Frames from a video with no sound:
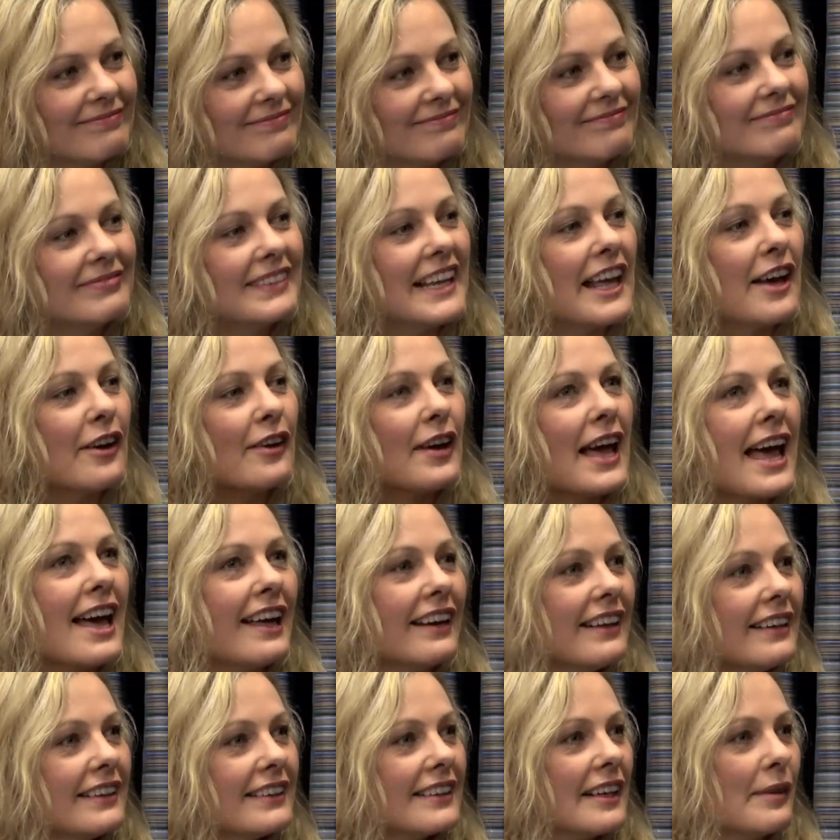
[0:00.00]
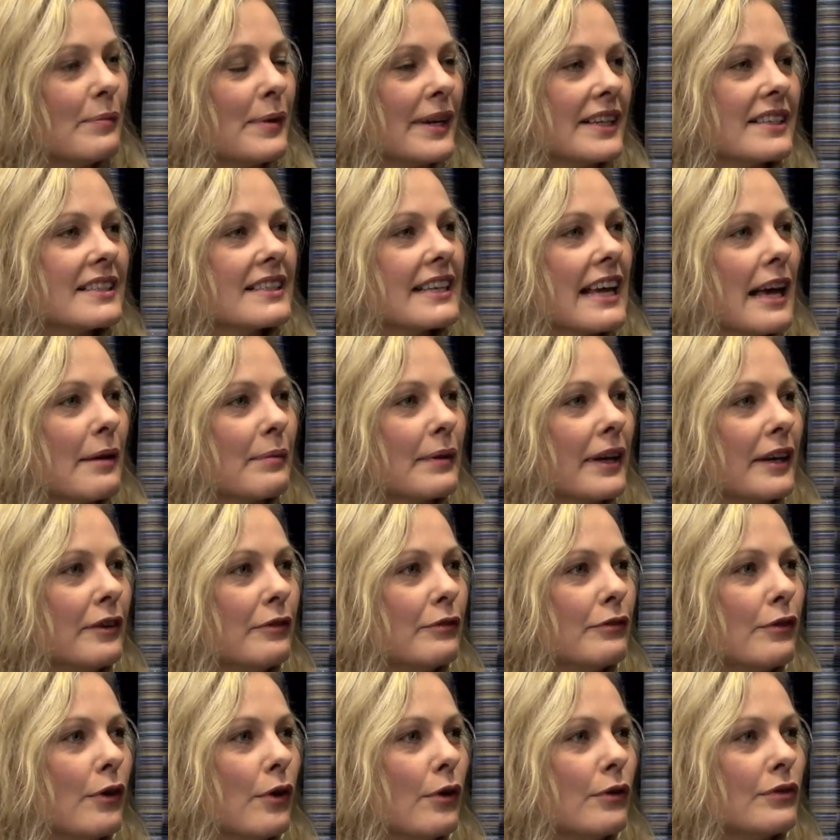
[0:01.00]
Now, how did Xcap get
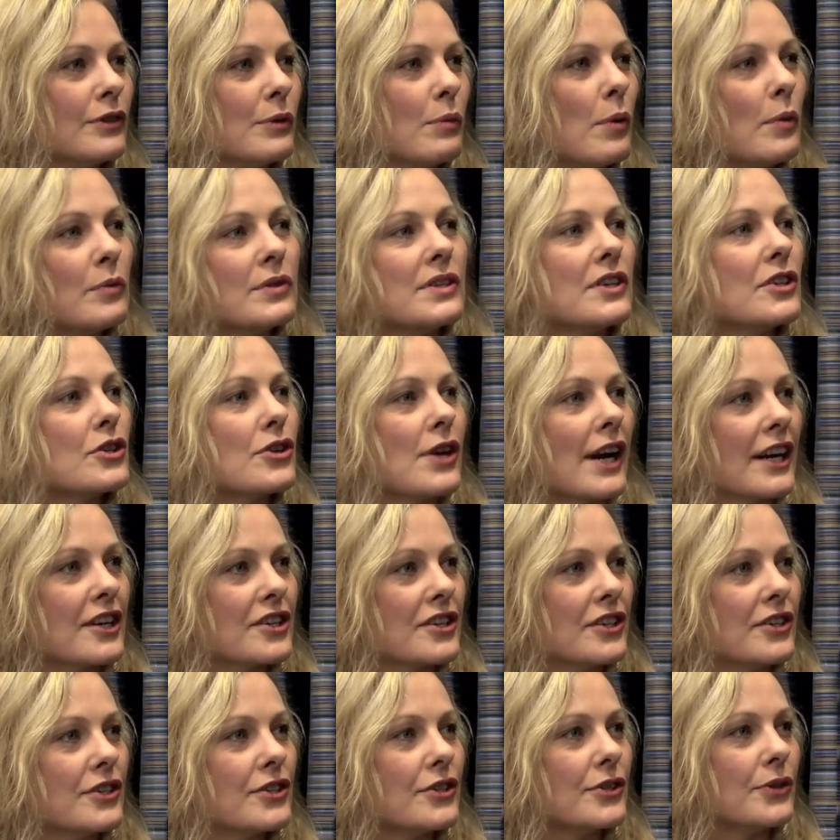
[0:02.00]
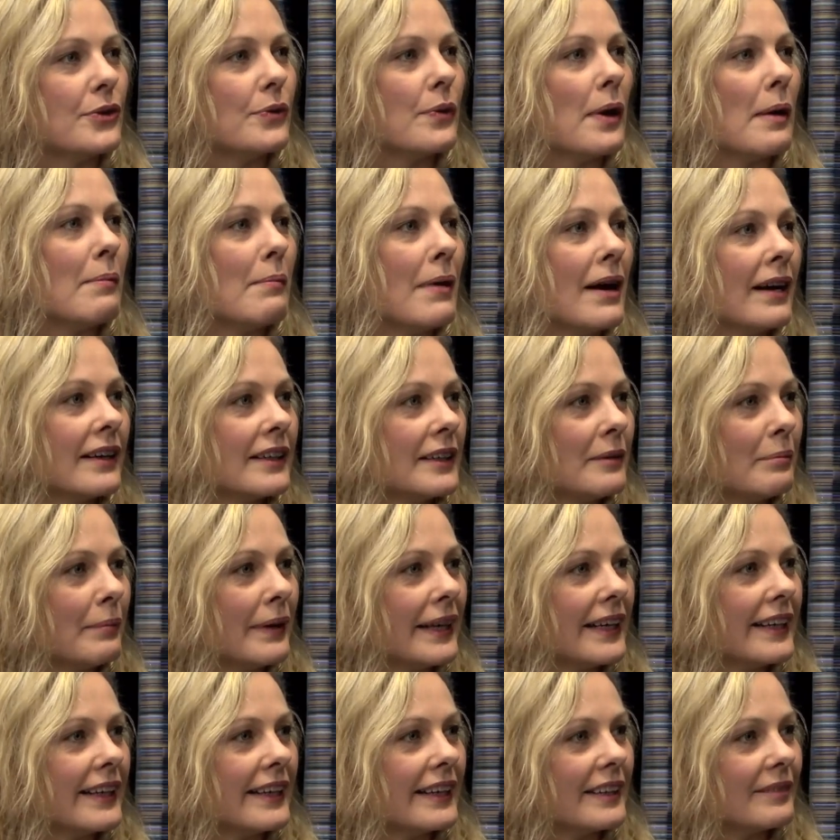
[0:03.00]
involved and what was the attraction to market
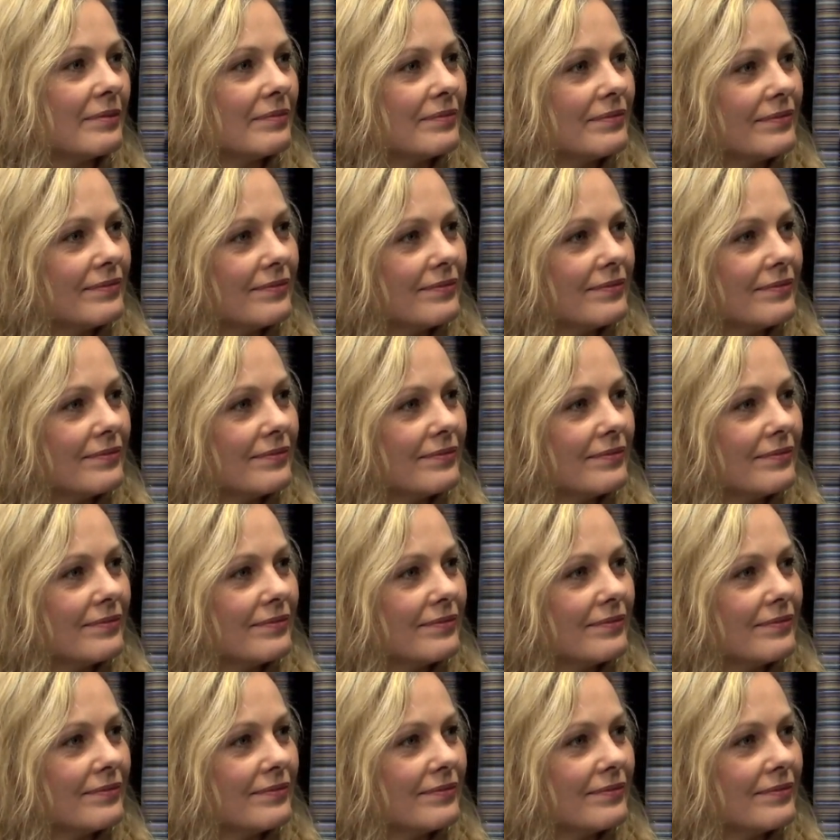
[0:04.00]
making?